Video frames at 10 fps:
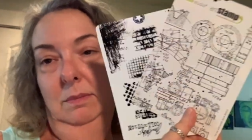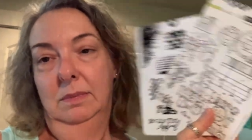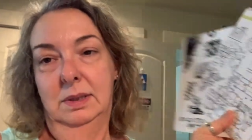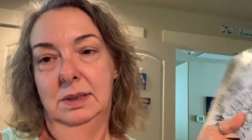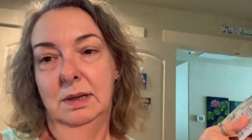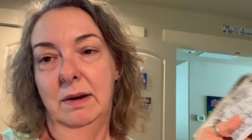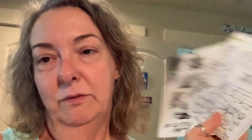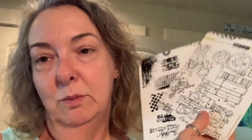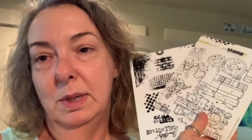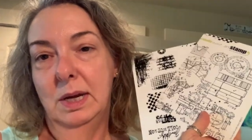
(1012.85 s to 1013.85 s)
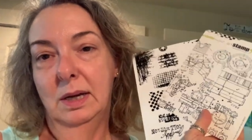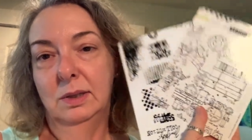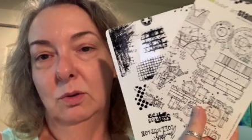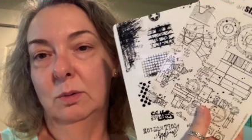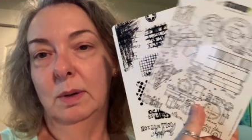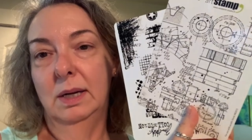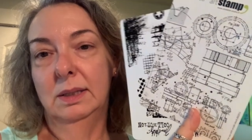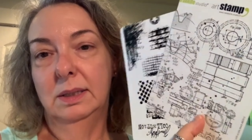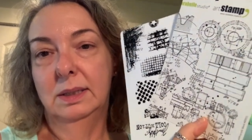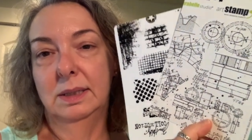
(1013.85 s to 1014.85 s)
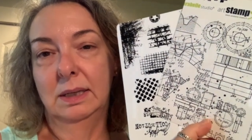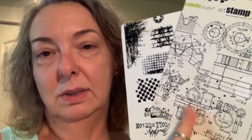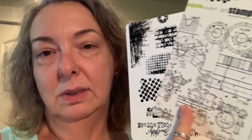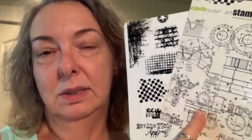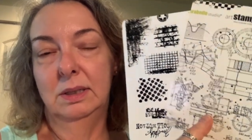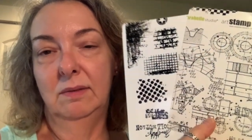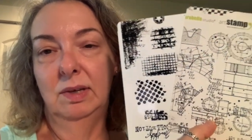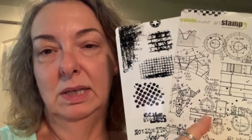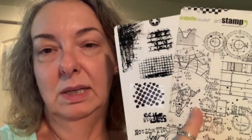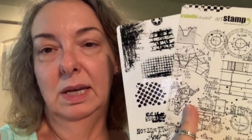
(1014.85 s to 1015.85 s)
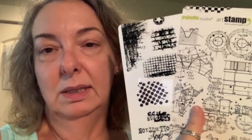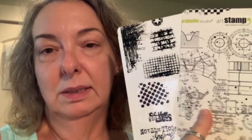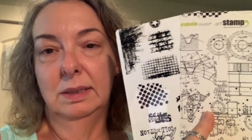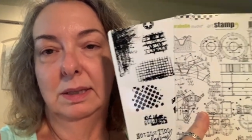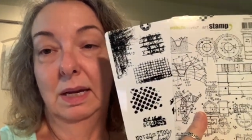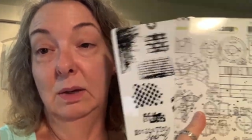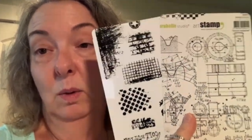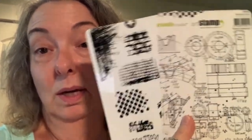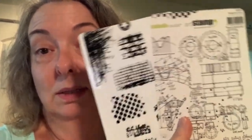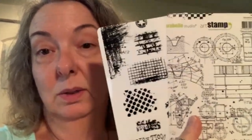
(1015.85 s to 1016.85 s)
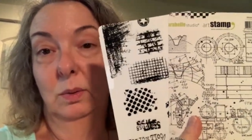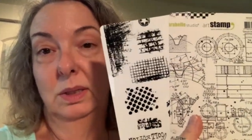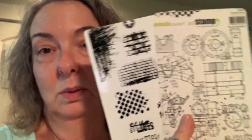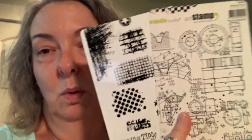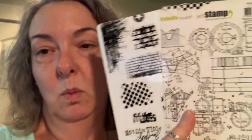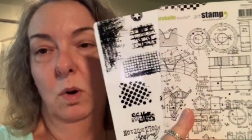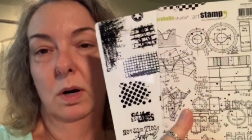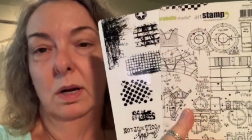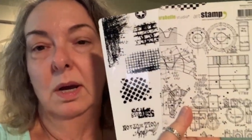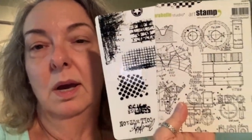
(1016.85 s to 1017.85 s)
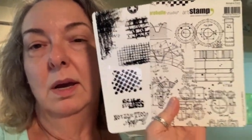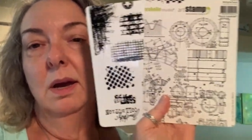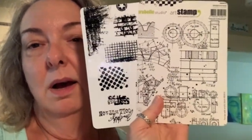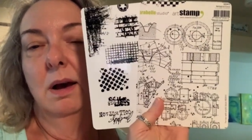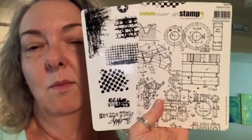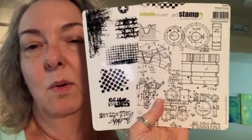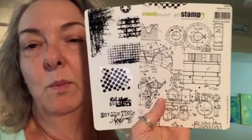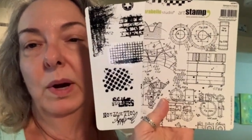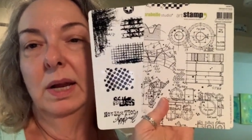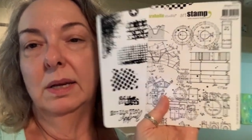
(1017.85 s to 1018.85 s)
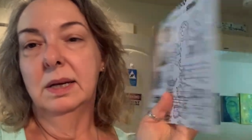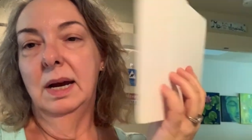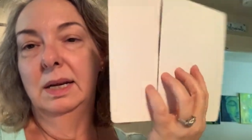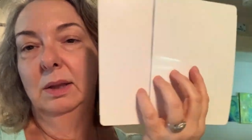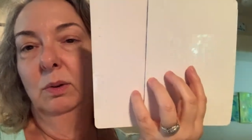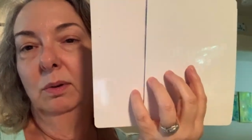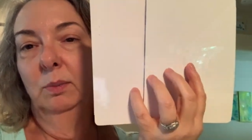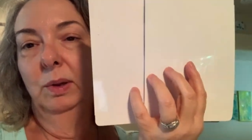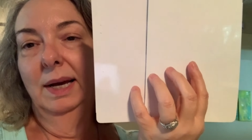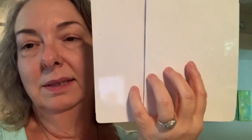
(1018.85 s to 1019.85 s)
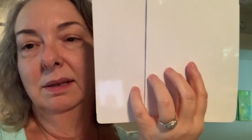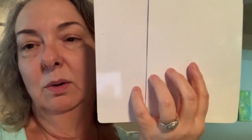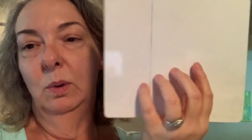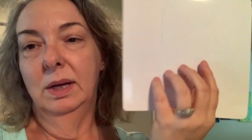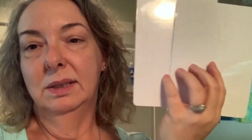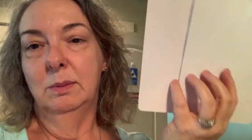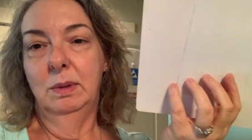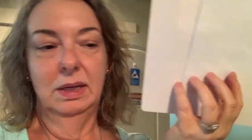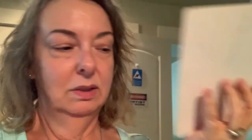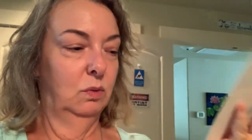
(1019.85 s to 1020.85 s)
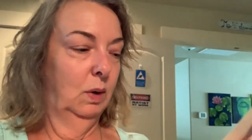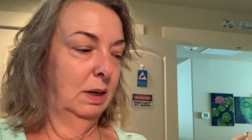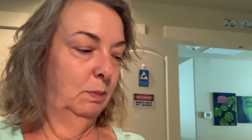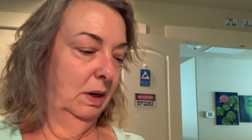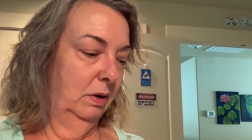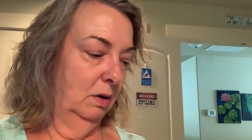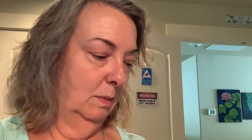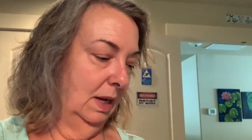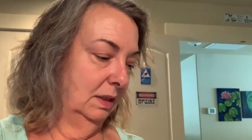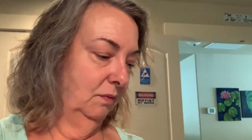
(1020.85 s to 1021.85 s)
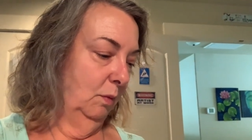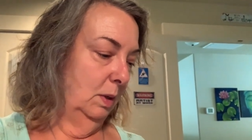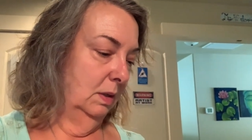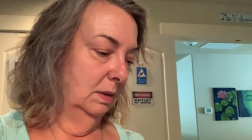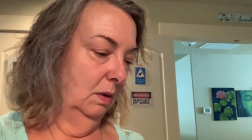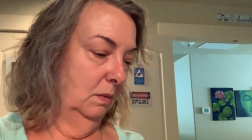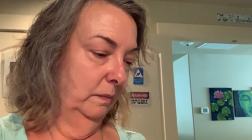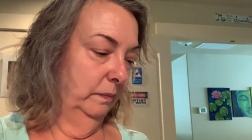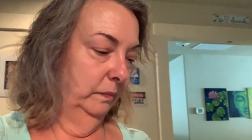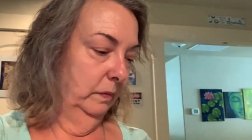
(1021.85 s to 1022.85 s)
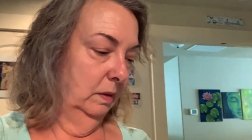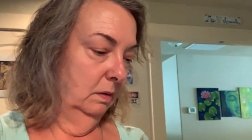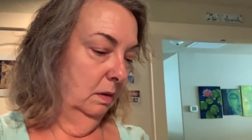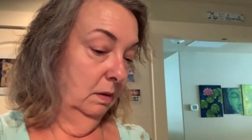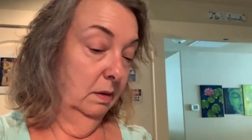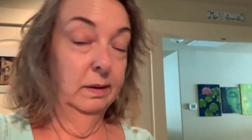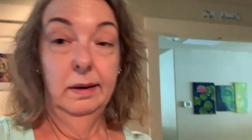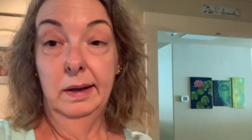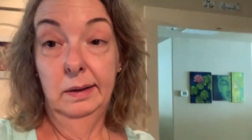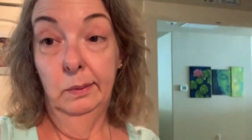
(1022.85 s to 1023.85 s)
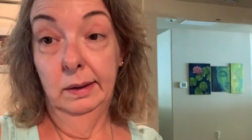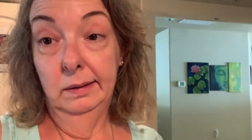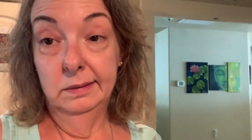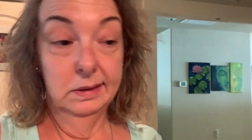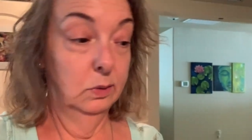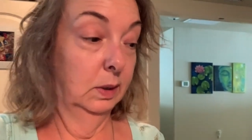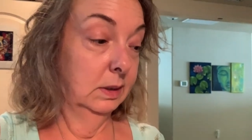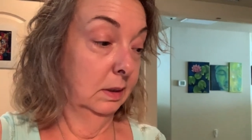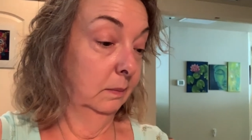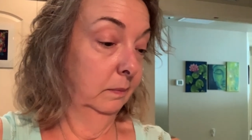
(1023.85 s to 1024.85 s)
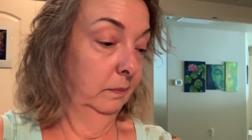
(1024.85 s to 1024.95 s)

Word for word: It's not for me. I stored my stencils in D V D cases anyway, so these won't work. Um, but I didn't throw the plastic away because it makes great barrier mats for me. So anyway, just a quick tip.